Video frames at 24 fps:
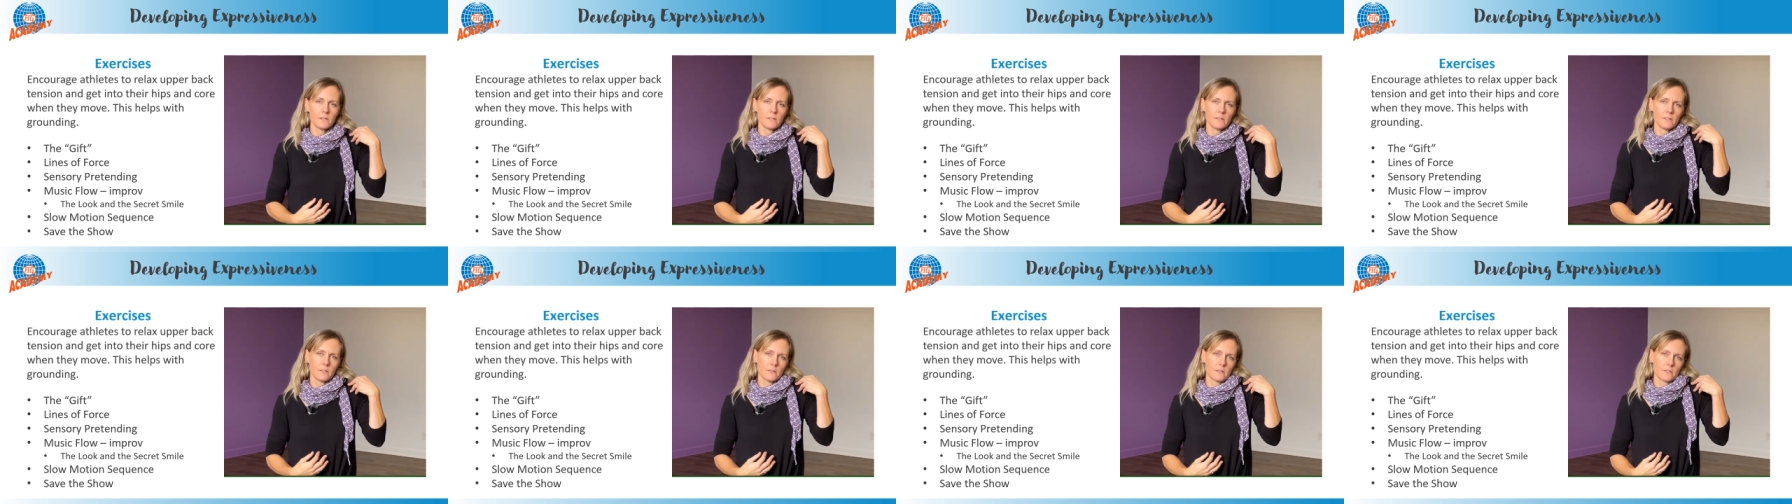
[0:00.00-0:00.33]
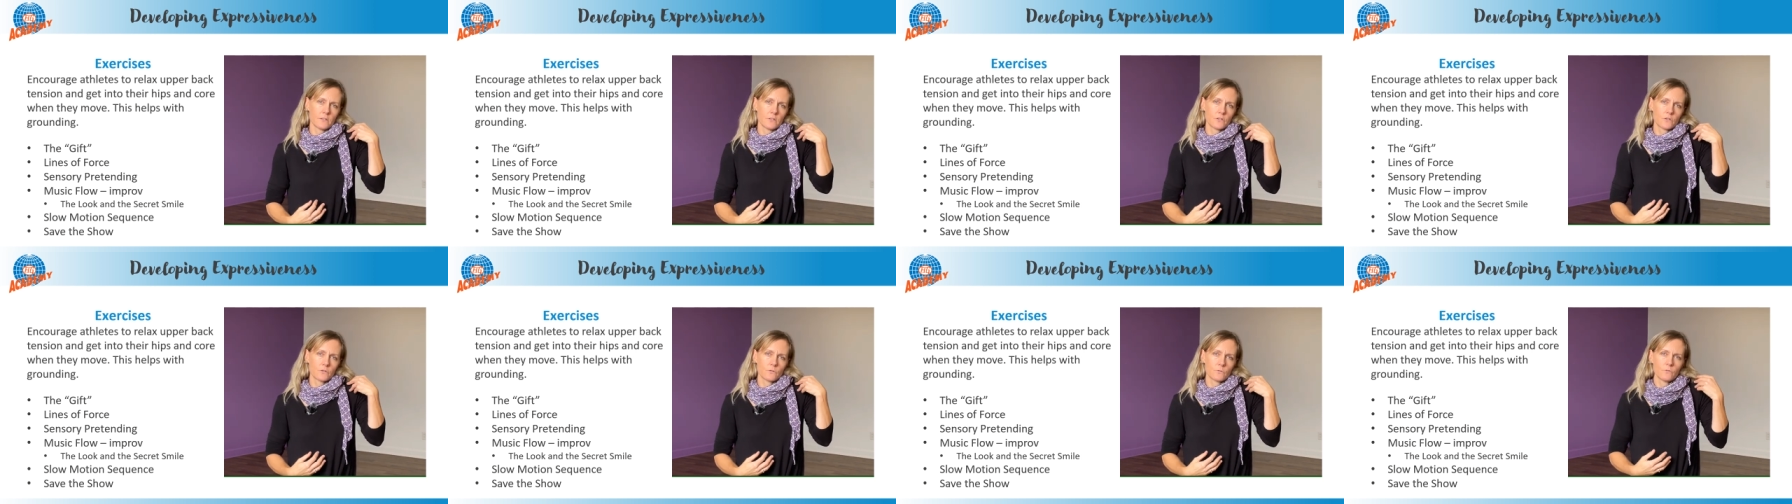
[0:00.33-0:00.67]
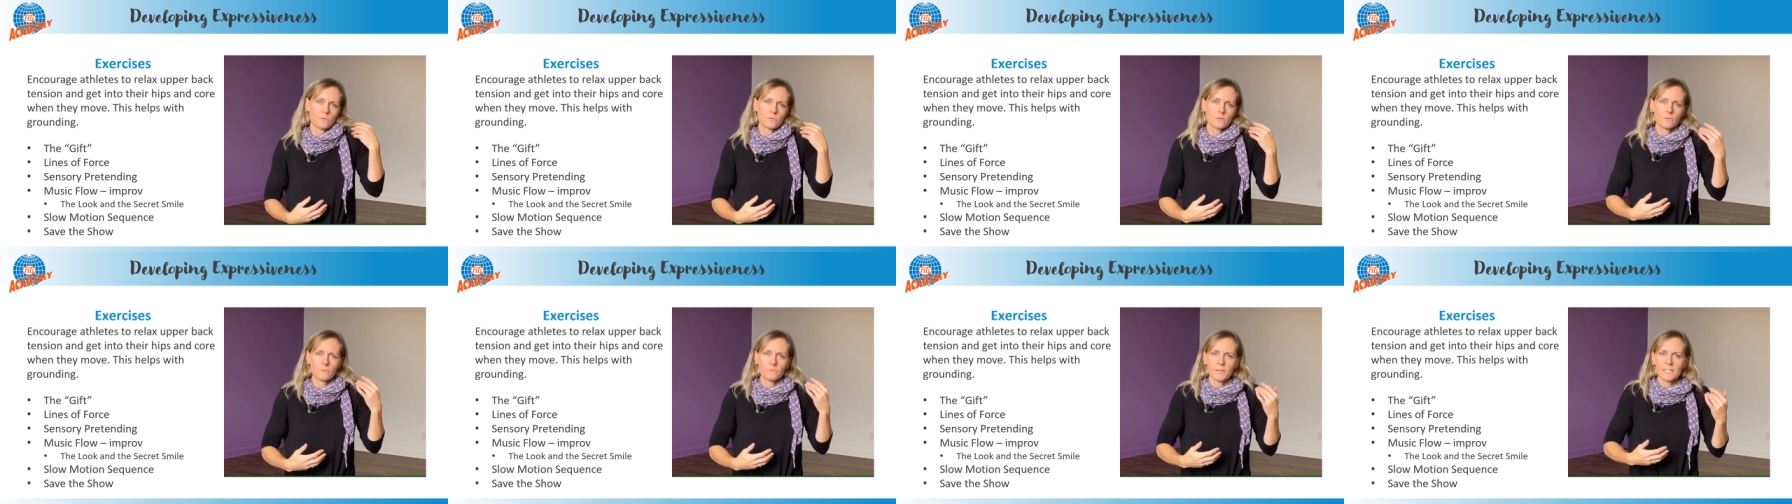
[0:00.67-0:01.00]
the shoulder
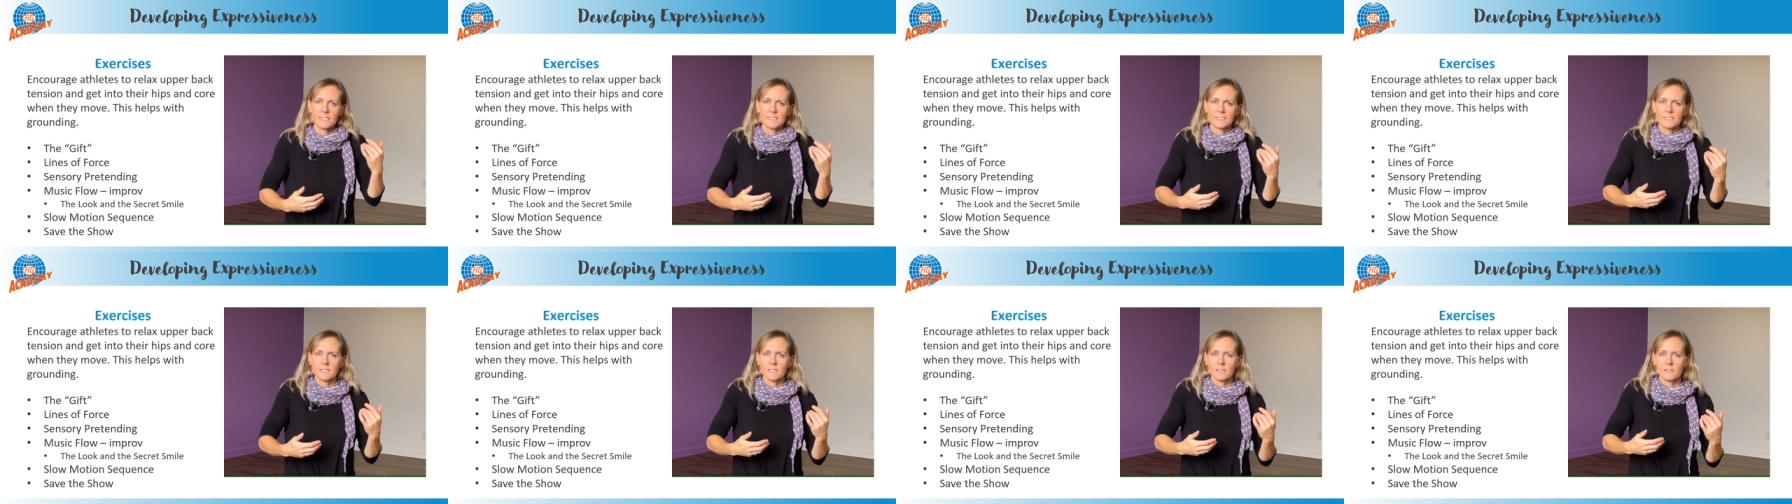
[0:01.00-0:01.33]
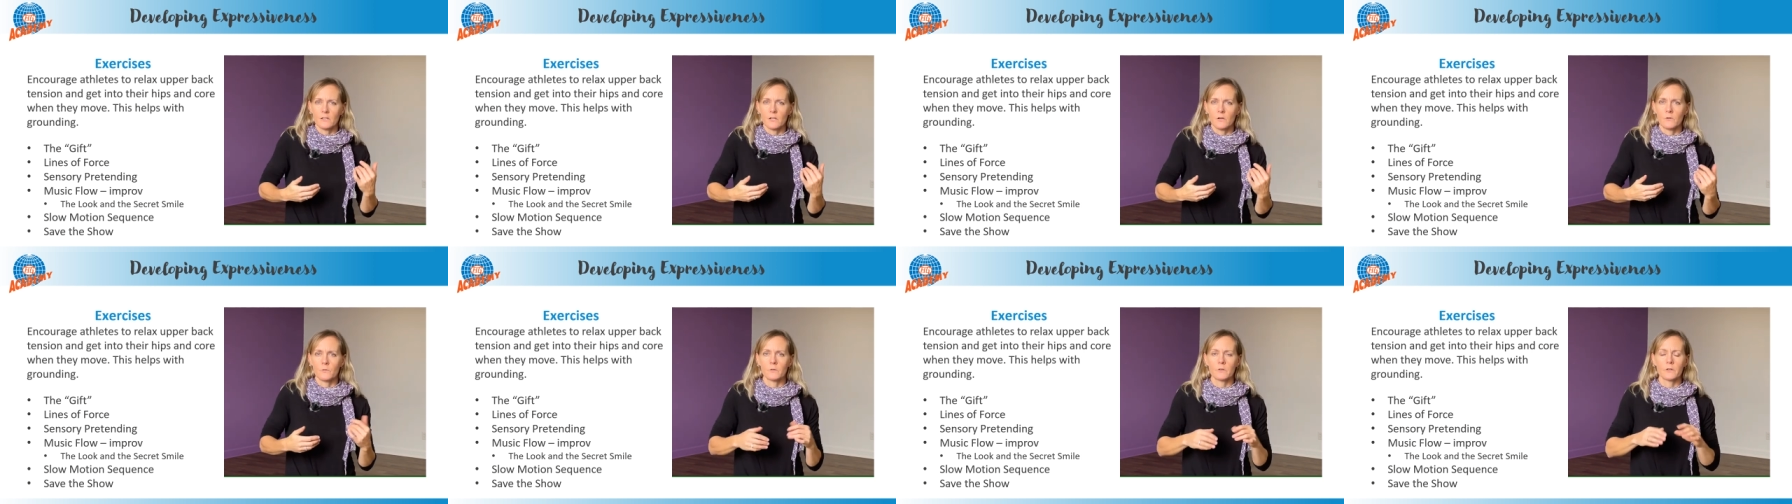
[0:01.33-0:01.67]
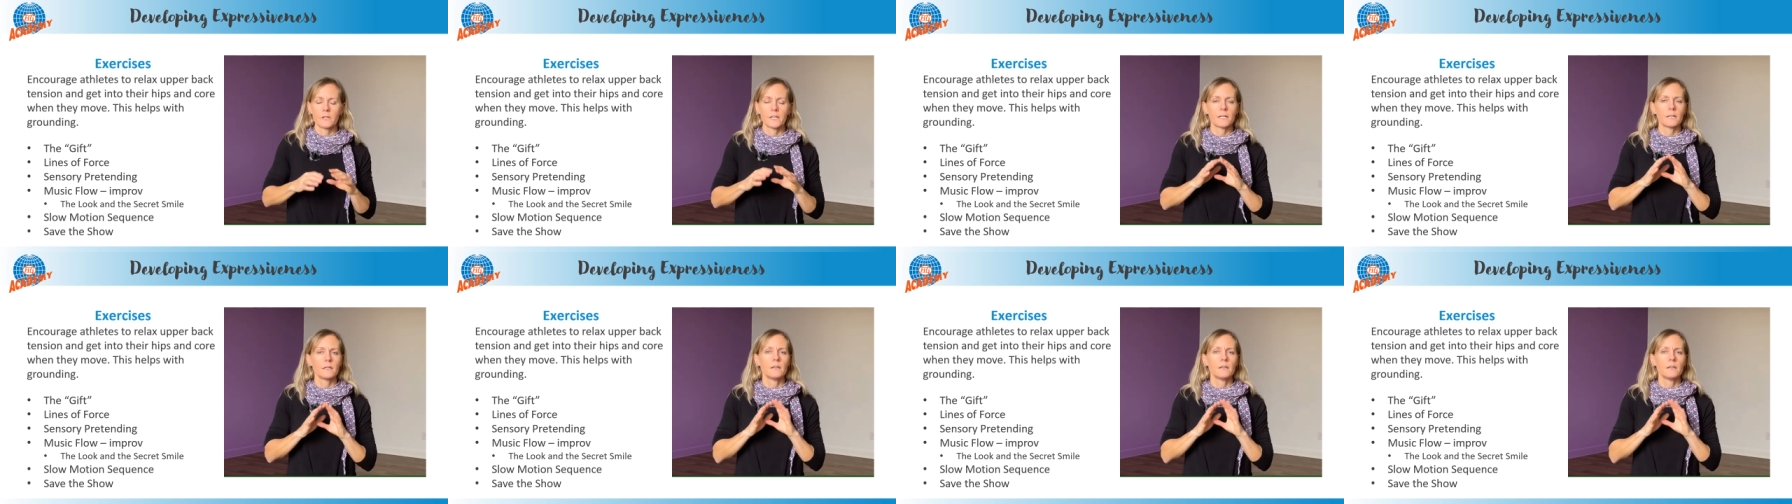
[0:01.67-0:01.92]
raising, lowering,